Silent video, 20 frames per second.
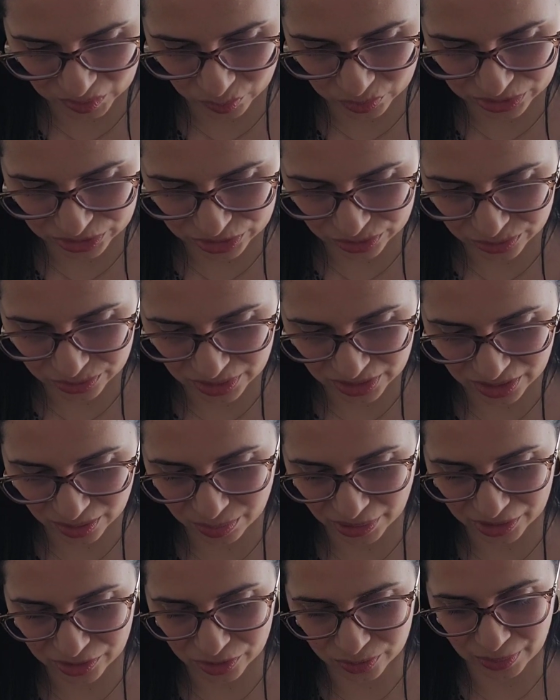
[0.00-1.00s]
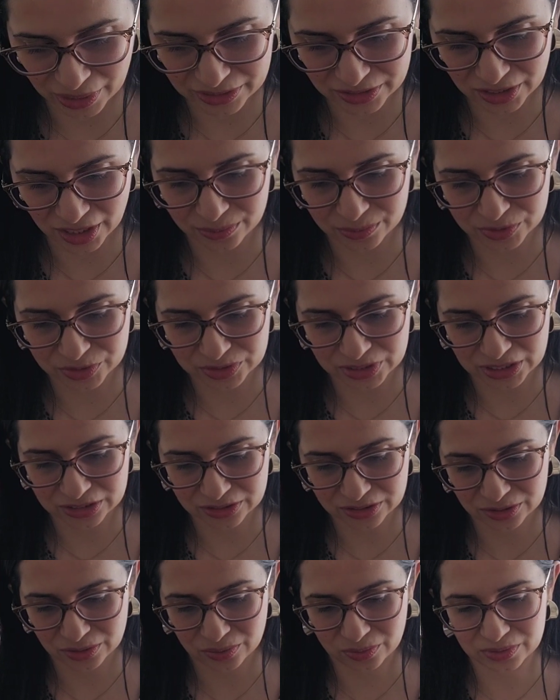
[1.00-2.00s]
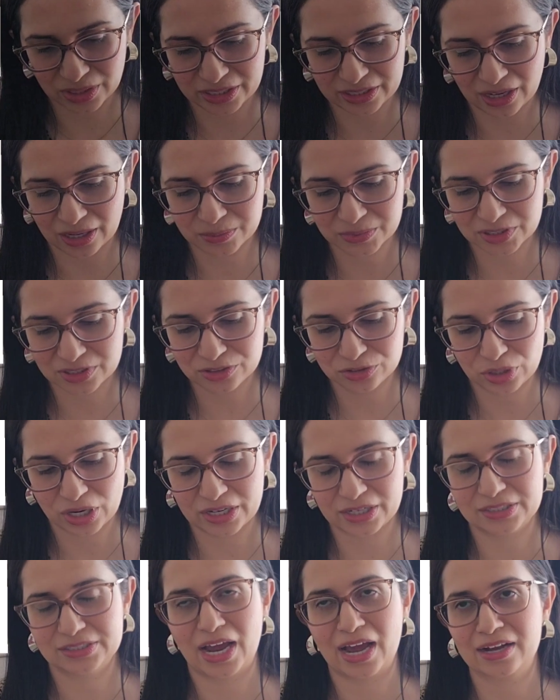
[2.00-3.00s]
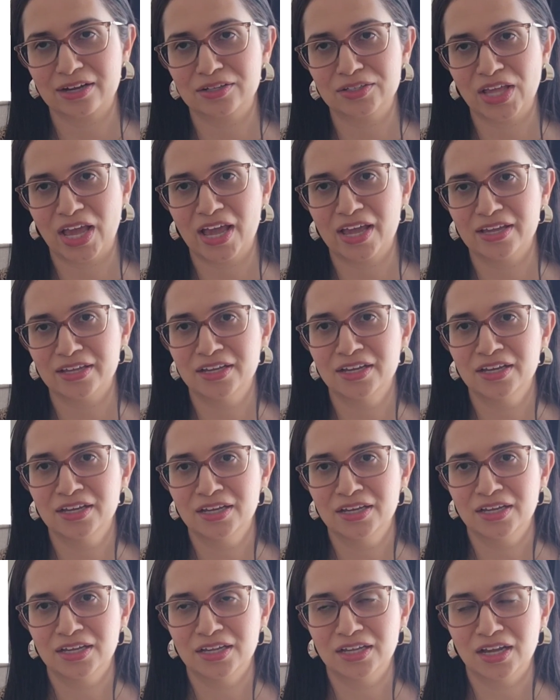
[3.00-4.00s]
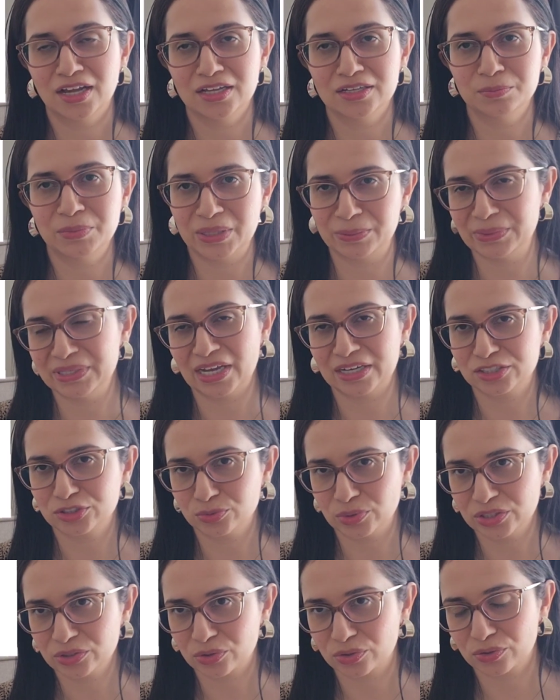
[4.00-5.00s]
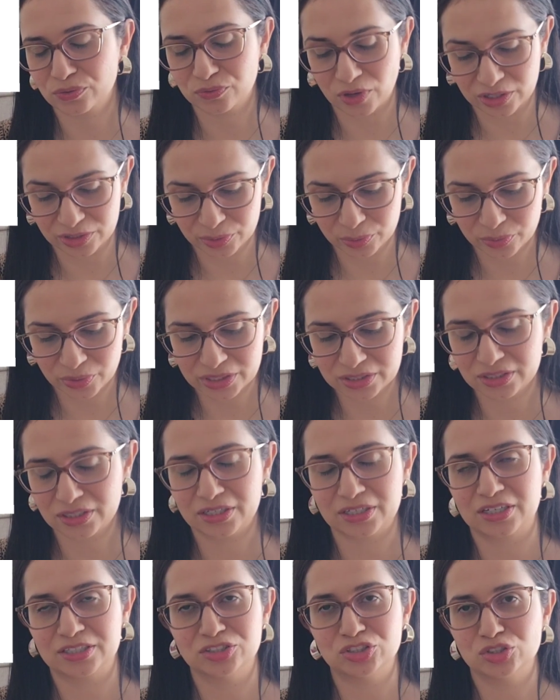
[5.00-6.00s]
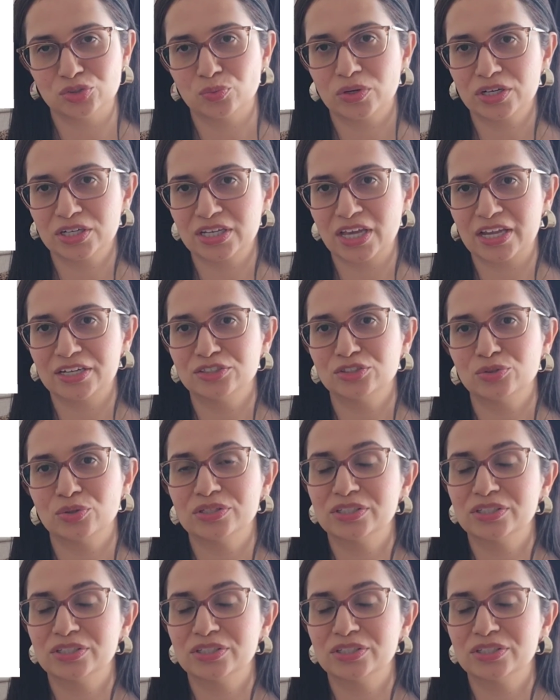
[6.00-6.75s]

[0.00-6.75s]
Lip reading: We do need a better bedtime routine. So like I'm going to try to tackle that maybe next week or the following week. Like, I just want to get into a